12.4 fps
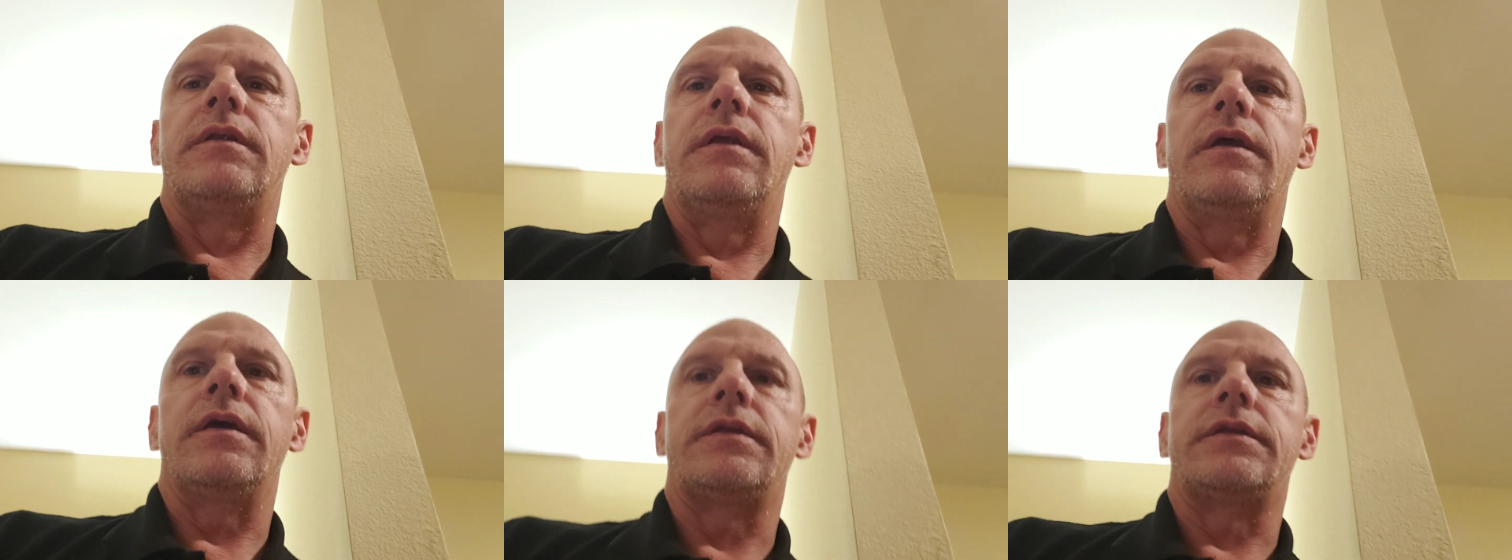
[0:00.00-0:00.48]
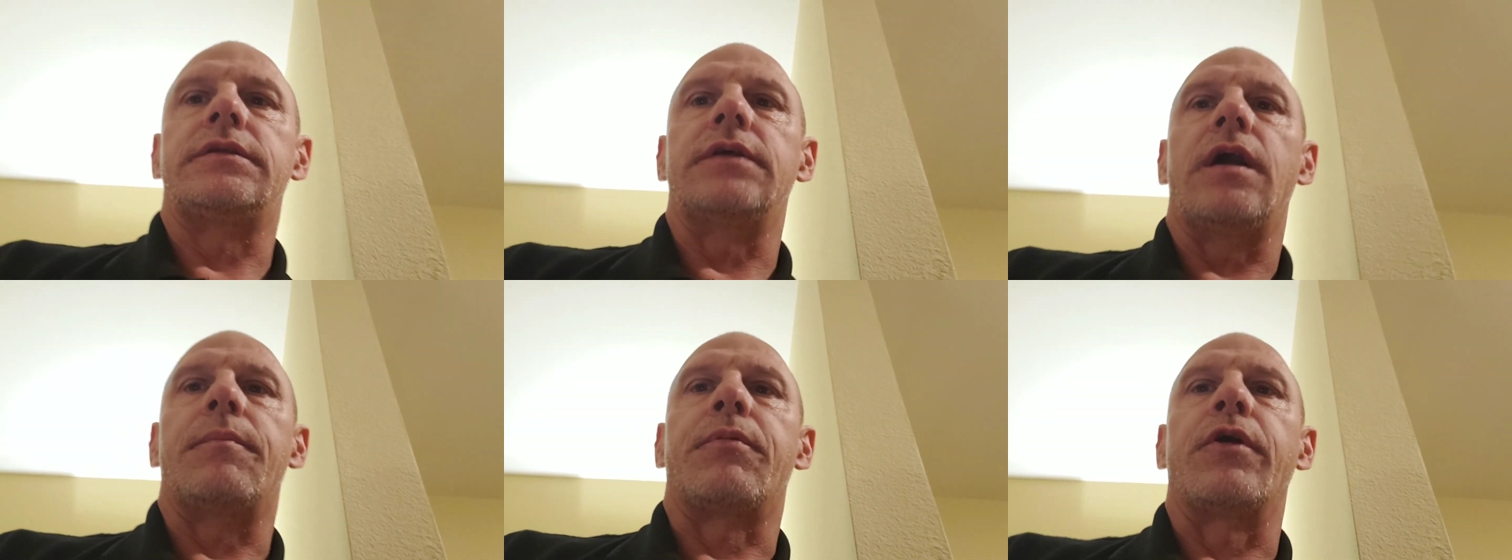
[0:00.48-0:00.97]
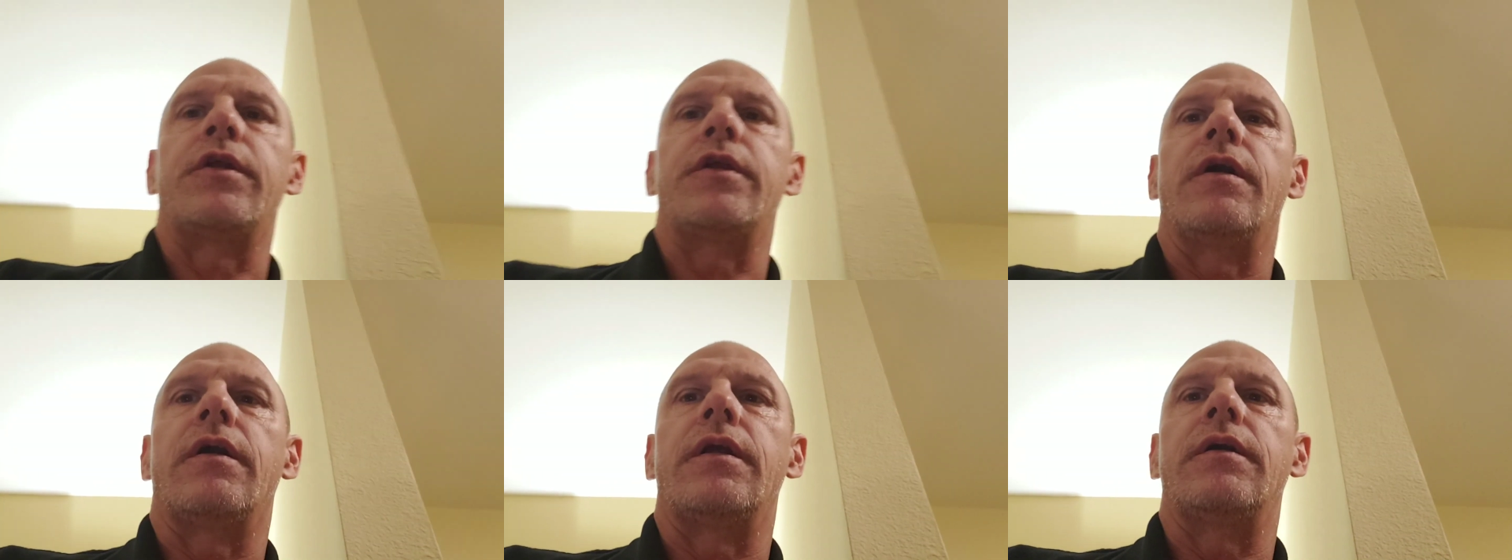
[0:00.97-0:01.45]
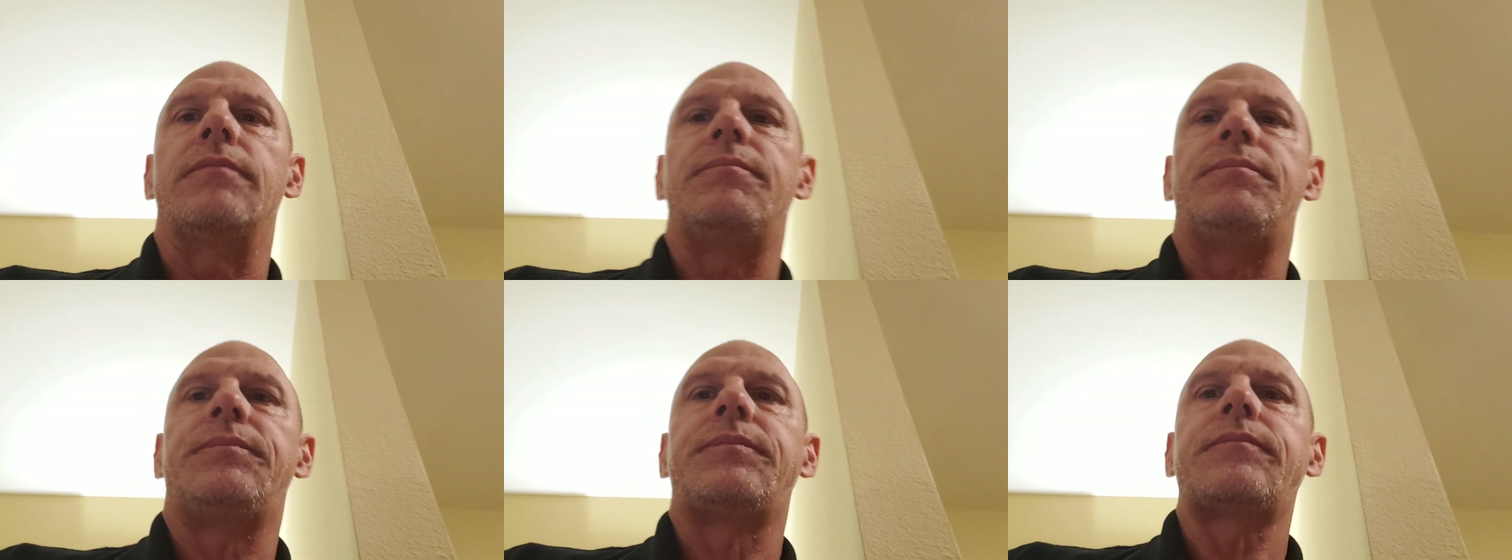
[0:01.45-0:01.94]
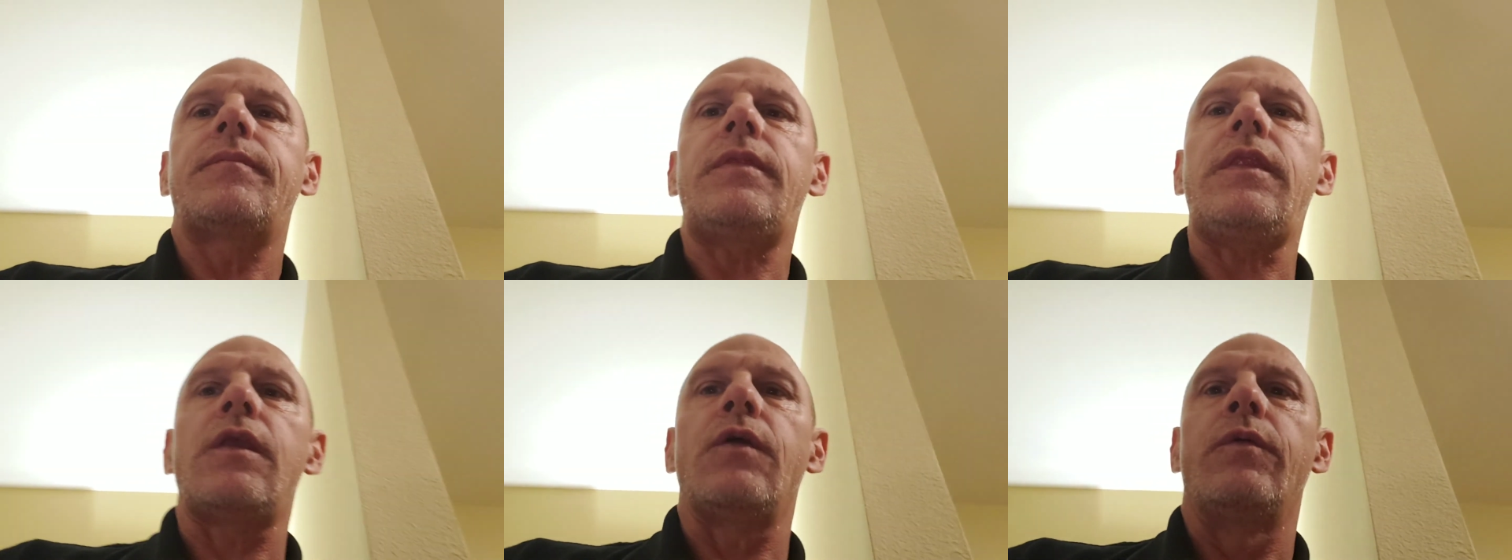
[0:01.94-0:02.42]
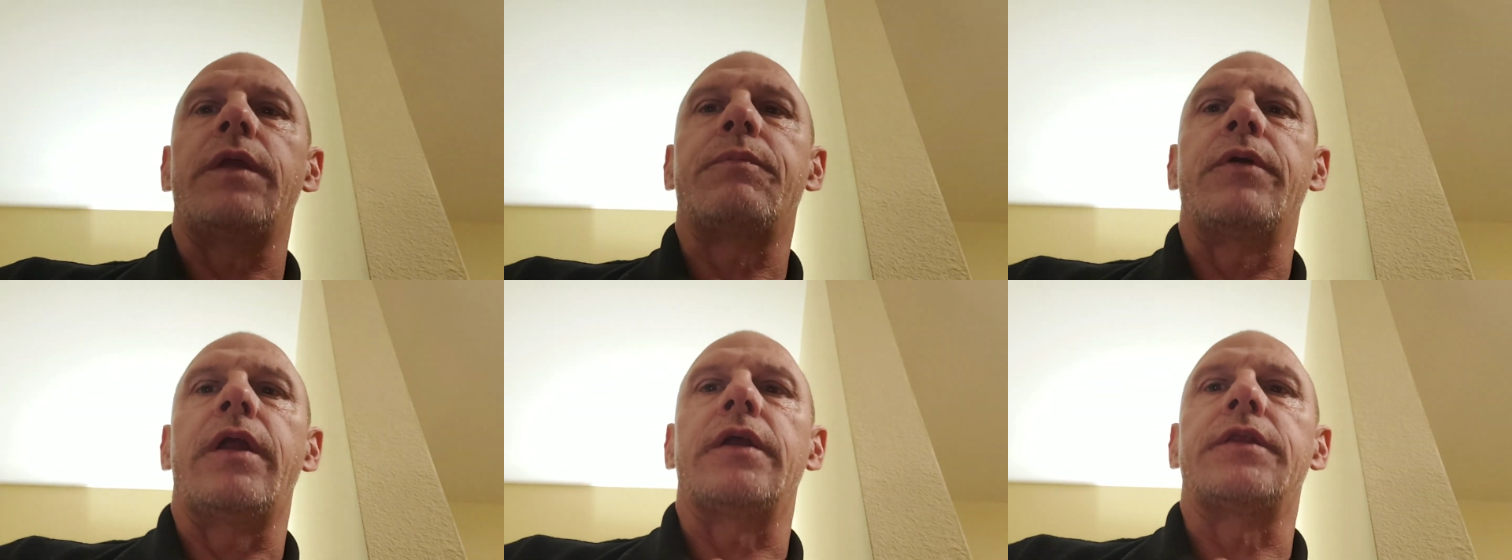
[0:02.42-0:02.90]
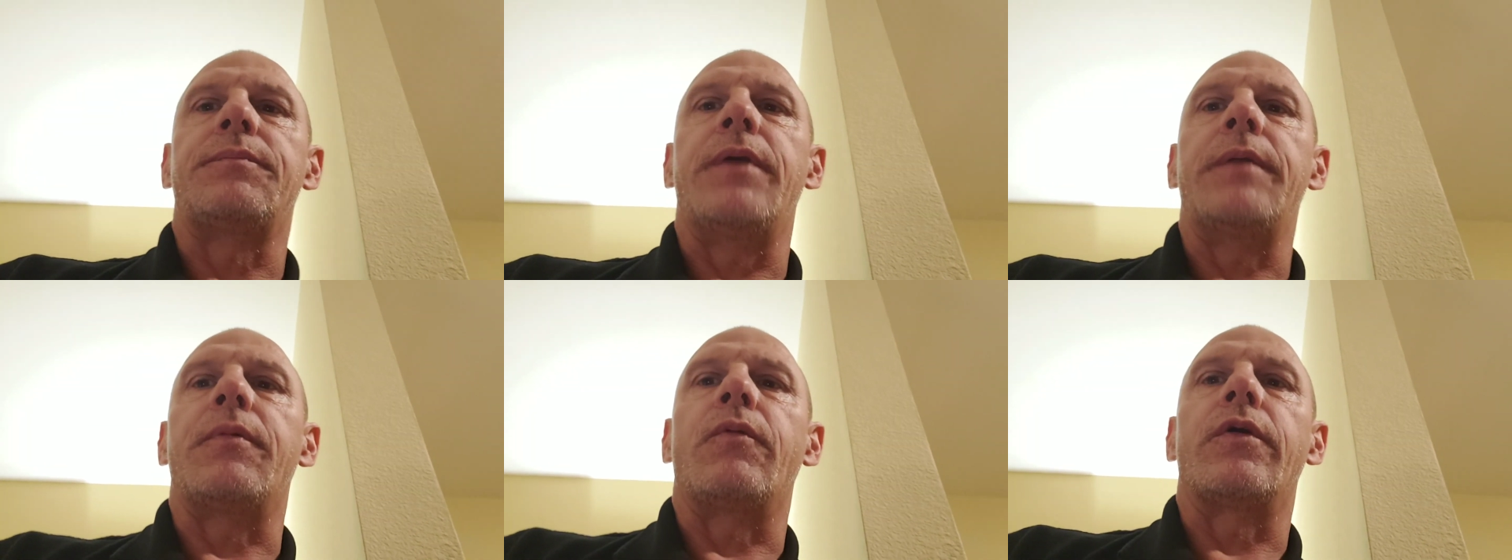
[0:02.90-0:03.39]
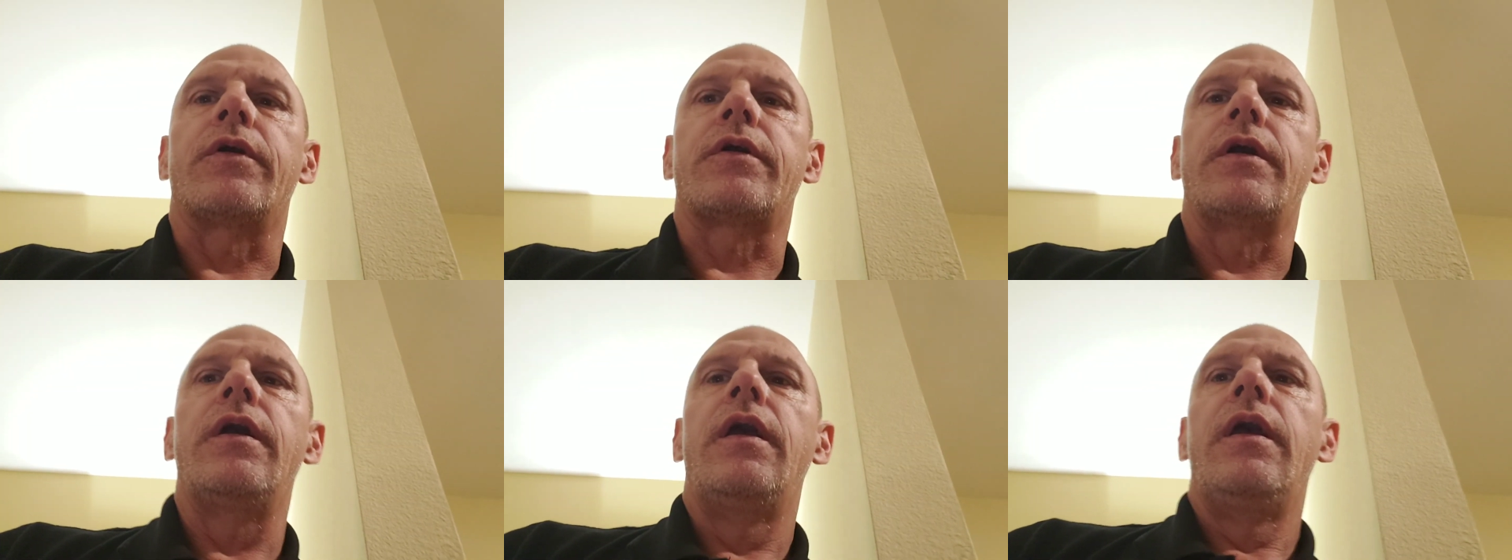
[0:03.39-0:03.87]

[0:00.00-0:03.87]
printed on it when they print out the paperwork.